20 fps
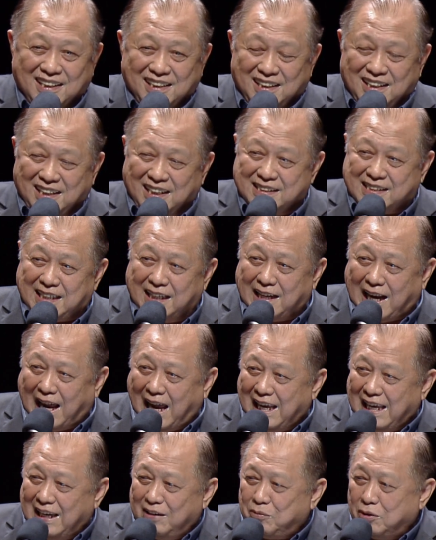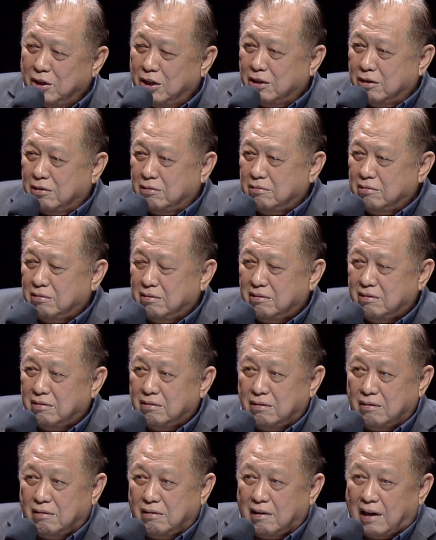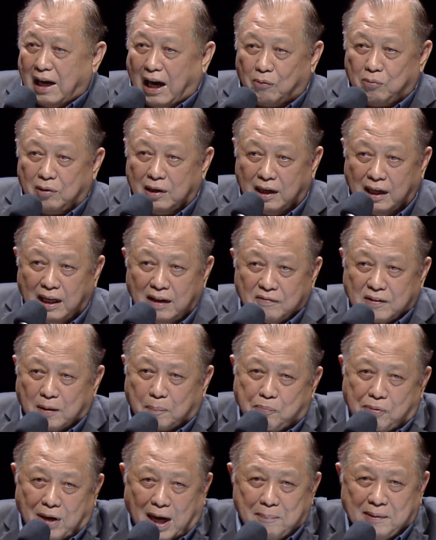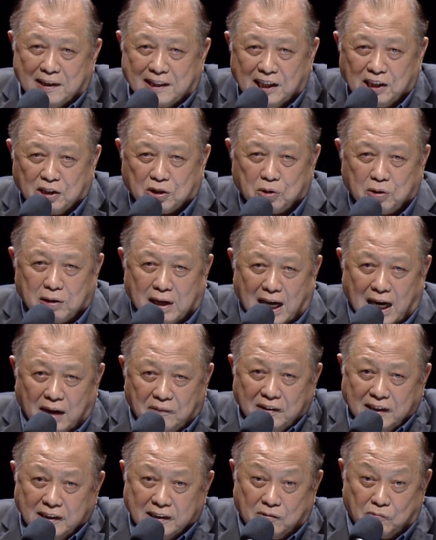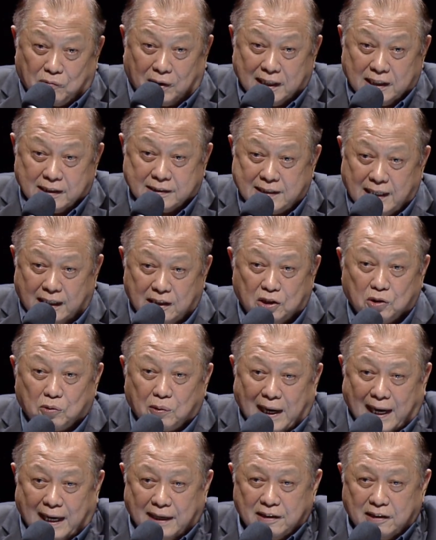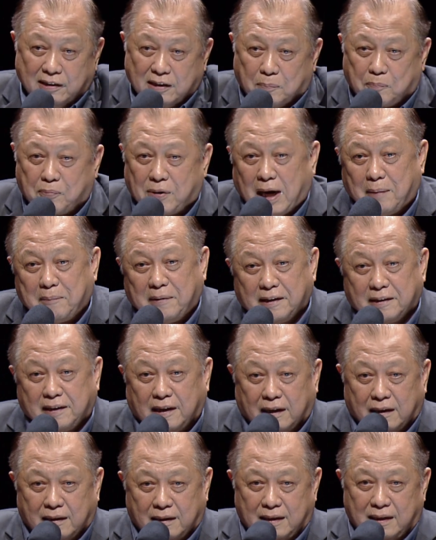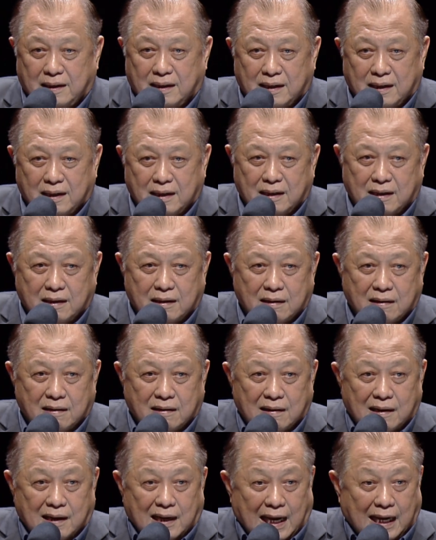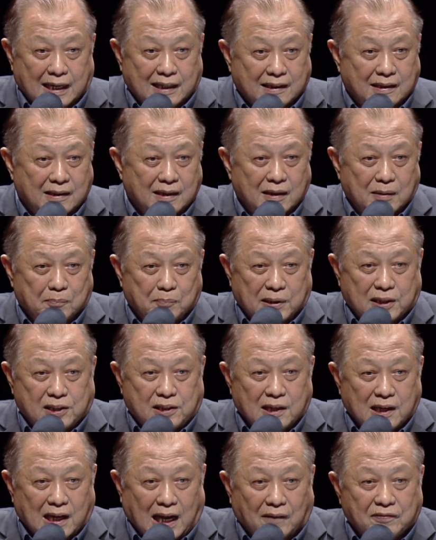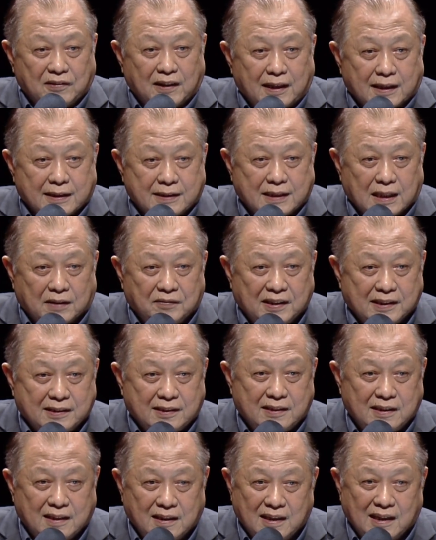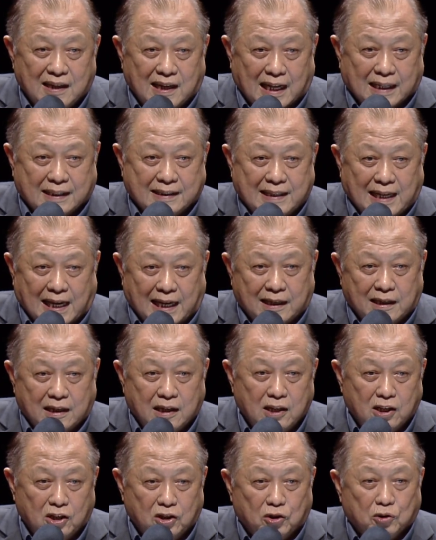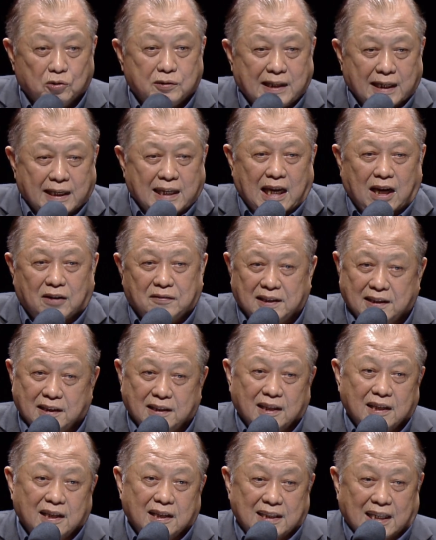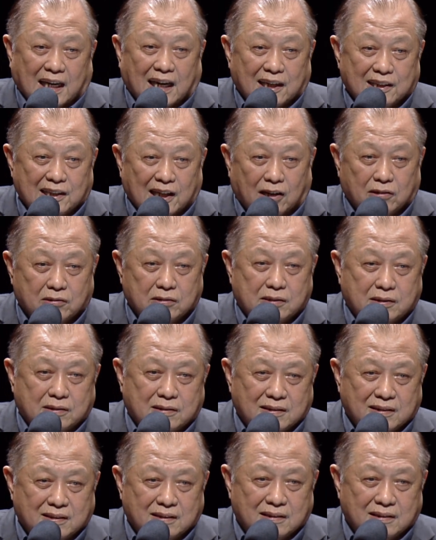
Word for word: He said, I will, I will leave the prayer meeting to you. Every Wednesday, you handle the prayer meeting. And be, after the service at 10, you take care of the young adults.